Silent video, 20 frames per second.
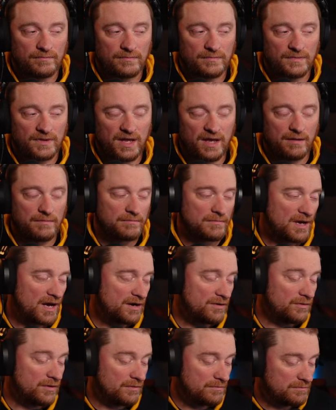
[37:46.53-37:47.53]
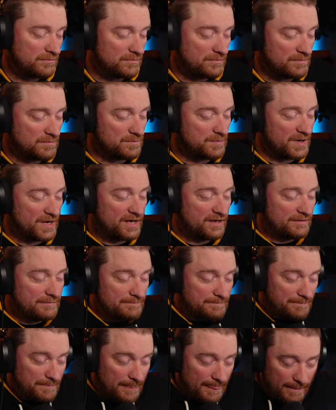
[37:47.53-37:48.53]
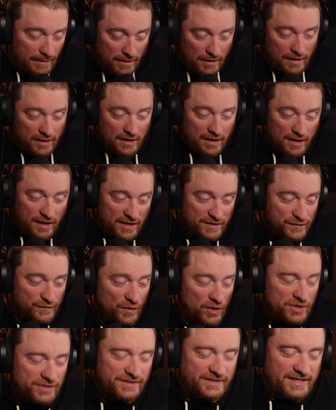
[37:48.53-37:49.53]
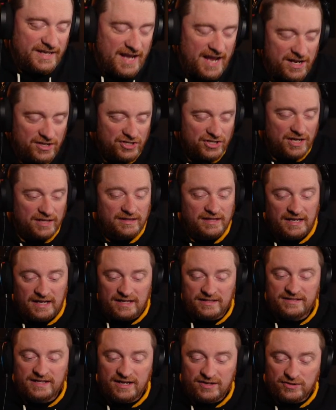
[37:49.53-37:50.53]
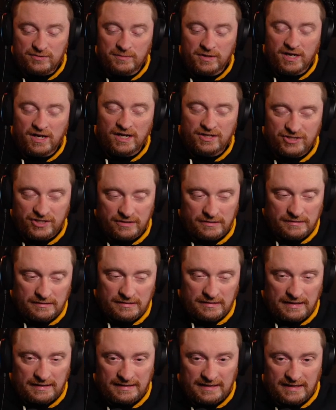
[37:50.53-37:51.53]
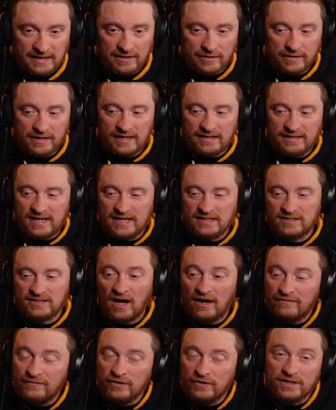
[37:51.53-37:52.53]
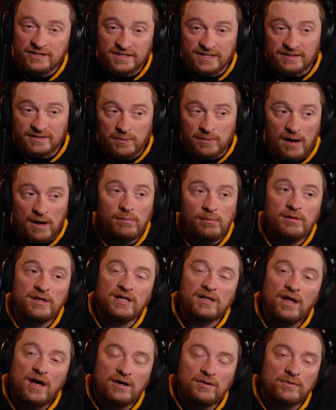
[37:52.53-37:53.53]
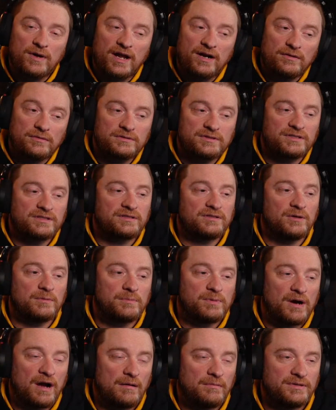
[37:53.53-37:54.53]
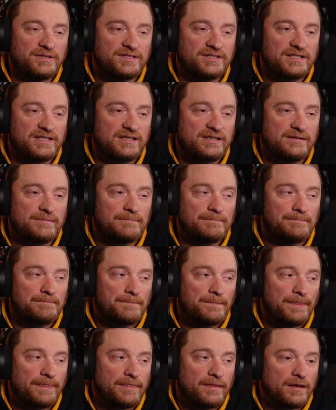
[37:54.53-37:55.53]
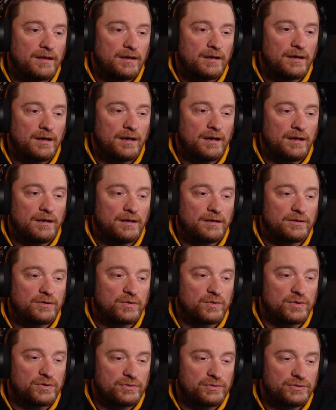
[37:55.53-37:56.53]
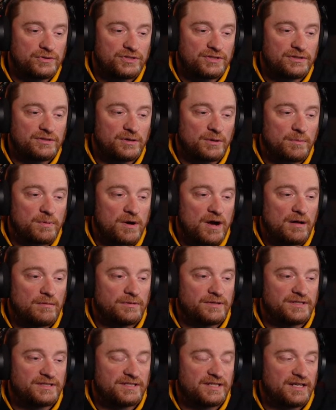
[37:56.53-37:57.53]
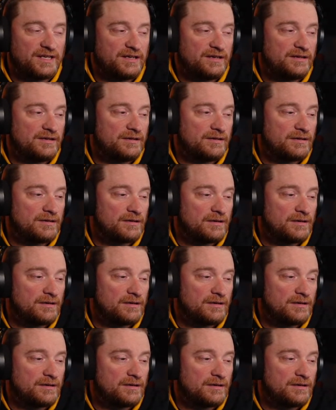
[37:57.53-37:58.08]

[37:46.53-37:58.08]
Yeah, I don't know. But as far as DH, I think it's Andrew McCutchen. I think he'll get days off. You're going to see probably a lot of Reynolds. You'll probably see Cruz. You'll probably see...